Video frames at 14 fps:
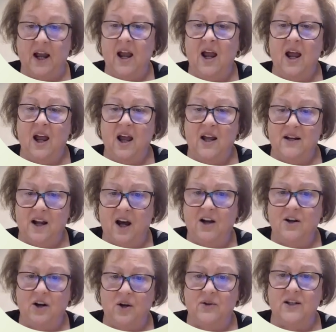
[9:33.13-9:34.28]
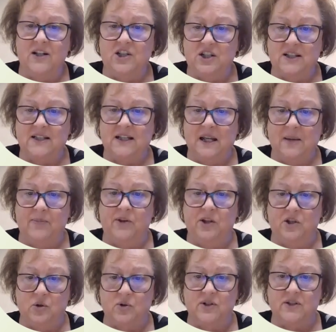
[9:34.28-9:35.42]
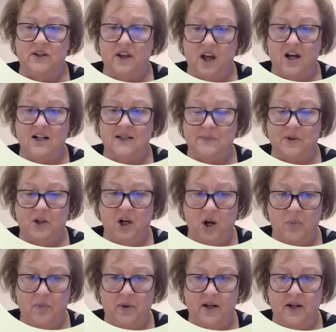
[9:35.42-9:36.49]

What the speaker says: And not only just keep the doors of the hospital open,